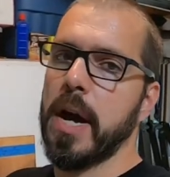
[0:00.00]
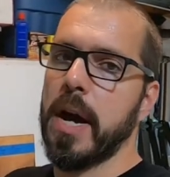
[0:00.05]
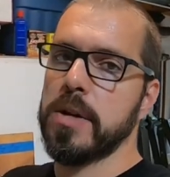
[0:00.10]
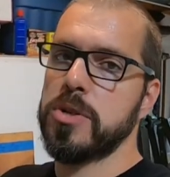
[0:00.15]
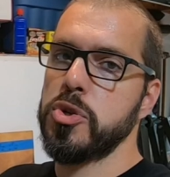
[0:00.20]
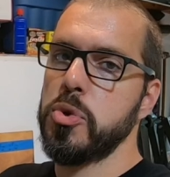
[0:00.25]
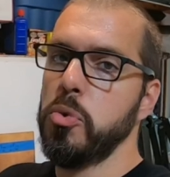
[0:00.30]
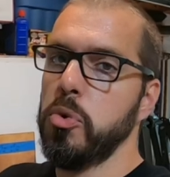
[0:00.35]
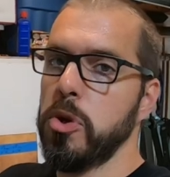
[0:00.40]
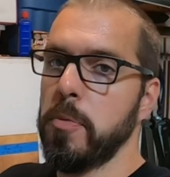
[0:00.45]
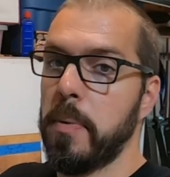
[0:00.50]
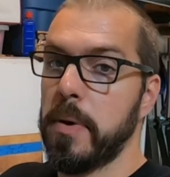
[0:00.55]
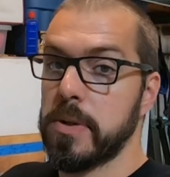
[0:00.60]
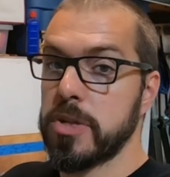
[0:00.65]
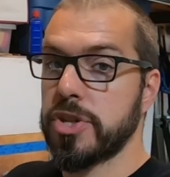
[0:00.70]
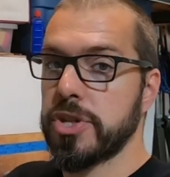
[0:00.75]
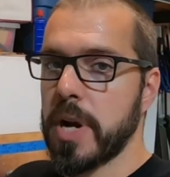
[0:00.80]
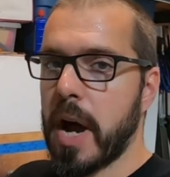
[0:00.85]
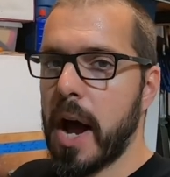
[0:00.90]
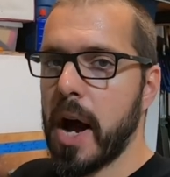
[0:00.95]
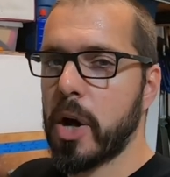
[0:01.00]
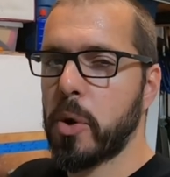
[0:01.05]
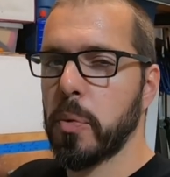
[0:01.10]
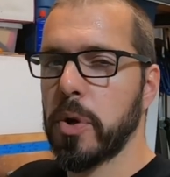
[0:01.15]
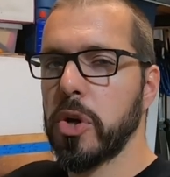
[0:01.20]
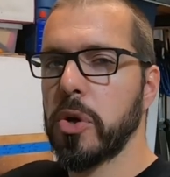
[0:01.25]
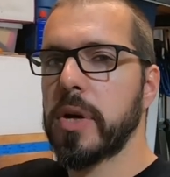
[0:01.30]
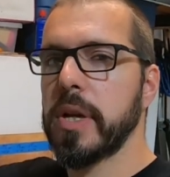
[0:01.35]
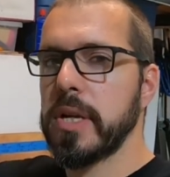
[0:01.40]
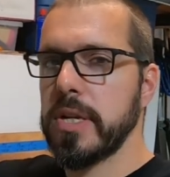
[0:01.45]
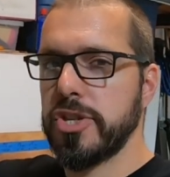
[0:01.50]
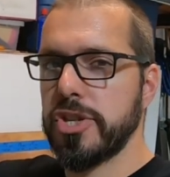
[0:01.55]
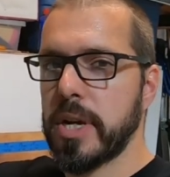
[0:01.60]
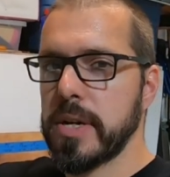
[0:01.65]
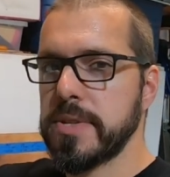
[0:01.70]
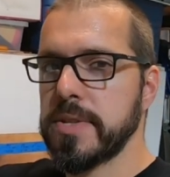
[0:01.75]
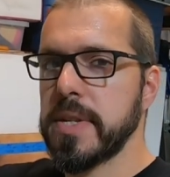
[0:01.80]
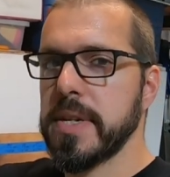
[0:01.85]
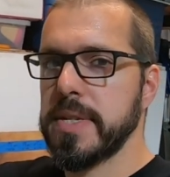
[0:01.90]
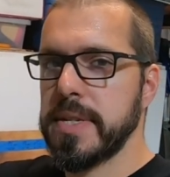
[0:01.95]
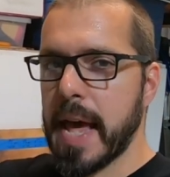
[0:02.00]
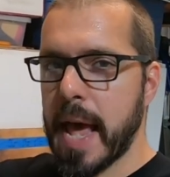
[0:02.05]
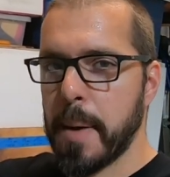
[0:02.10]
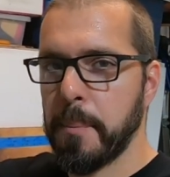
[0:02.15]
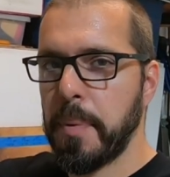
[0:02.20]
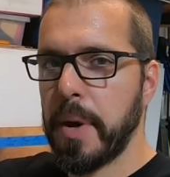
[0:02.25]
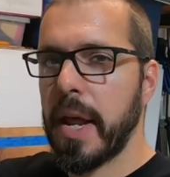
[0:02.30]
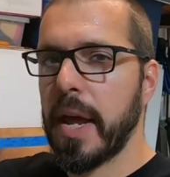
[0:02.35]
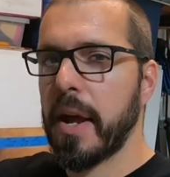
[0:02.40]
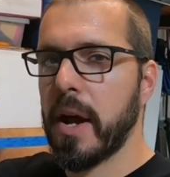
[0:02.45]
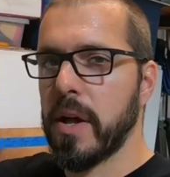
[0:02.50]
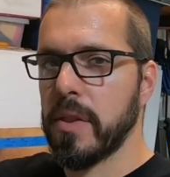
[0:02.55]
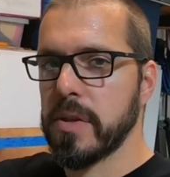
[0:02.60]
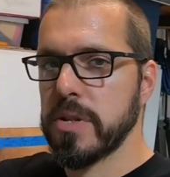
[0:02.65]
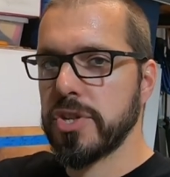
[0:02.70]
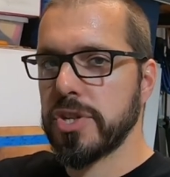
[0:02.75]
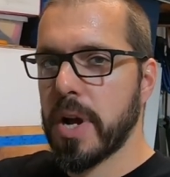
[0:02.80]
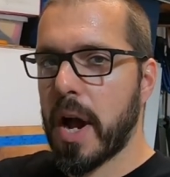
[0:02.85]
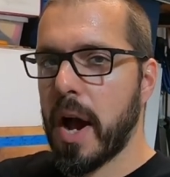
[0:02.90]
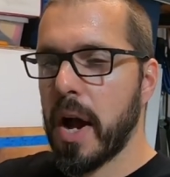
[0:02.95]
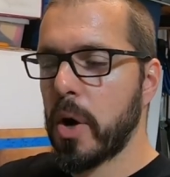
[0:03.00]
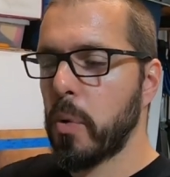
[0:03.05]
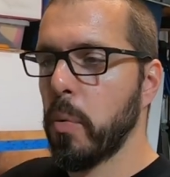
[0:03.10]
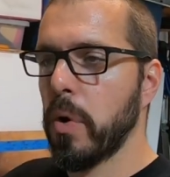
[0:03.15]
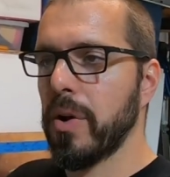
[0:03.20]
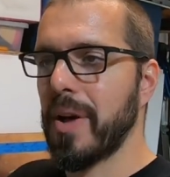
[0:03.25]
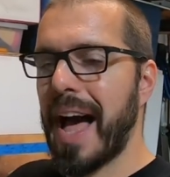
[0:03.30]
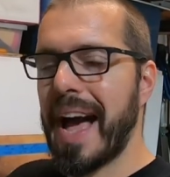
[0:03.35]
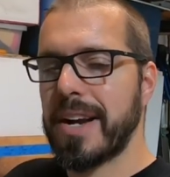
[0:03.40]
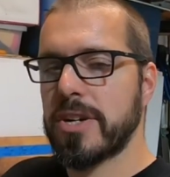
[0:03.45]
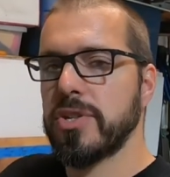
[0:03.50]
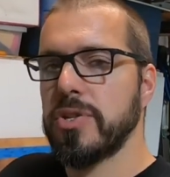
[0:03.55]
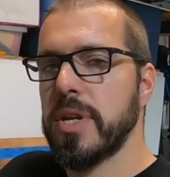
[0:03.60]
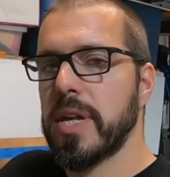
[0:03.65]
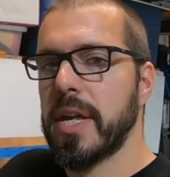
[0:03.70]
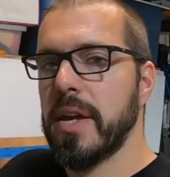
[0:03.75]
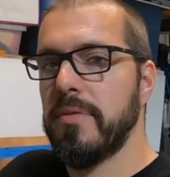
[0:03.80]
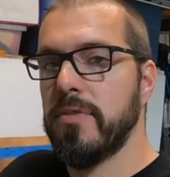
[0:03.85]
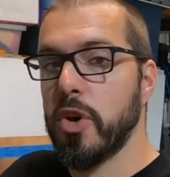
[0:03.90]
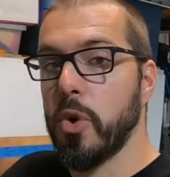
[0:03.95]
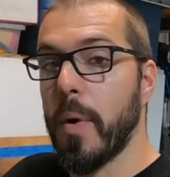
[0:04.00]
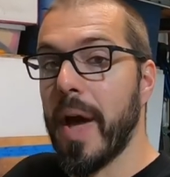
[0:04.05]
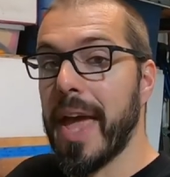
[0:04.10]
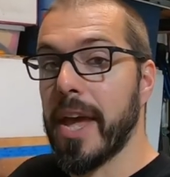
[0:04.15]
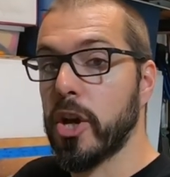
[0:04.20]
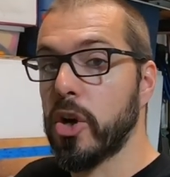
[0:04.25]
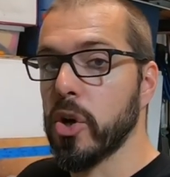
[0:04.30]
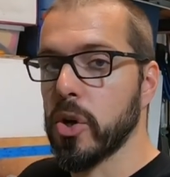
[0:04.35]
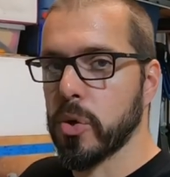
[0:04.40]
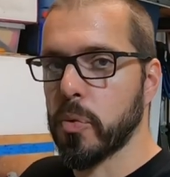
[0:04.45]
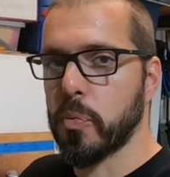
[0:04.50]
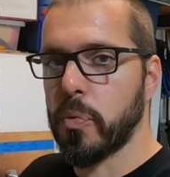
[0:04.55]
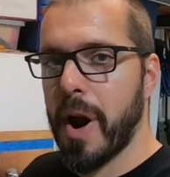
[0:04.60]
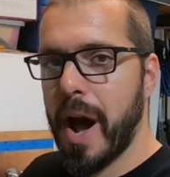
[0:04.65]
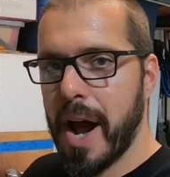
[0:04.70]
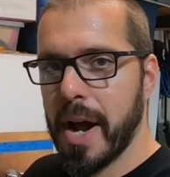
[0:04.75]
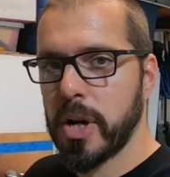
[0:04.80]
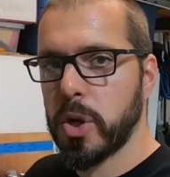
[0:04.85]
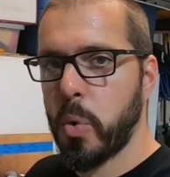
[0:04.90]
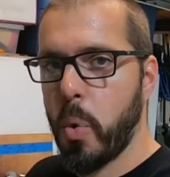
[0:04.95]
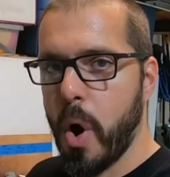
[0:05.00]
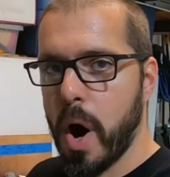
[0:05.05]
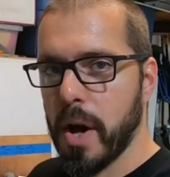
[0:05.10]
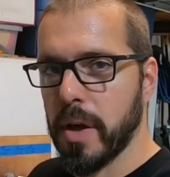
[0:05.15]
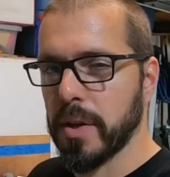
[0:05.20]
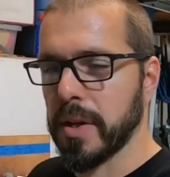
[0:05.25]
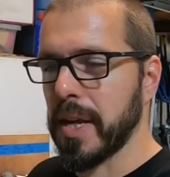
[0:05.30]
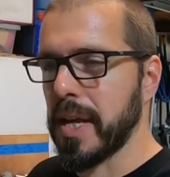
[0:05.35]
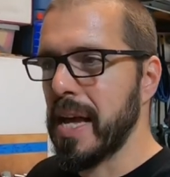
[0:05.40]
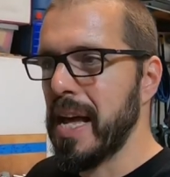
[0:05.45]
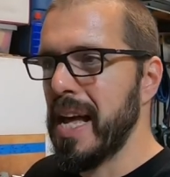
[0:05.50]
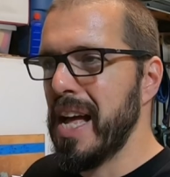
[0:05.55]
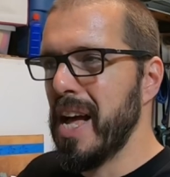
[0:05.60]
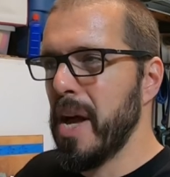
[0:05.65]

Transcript: a tunable shock where you can adjust the dampening on the shock will actually give you a good ride quality.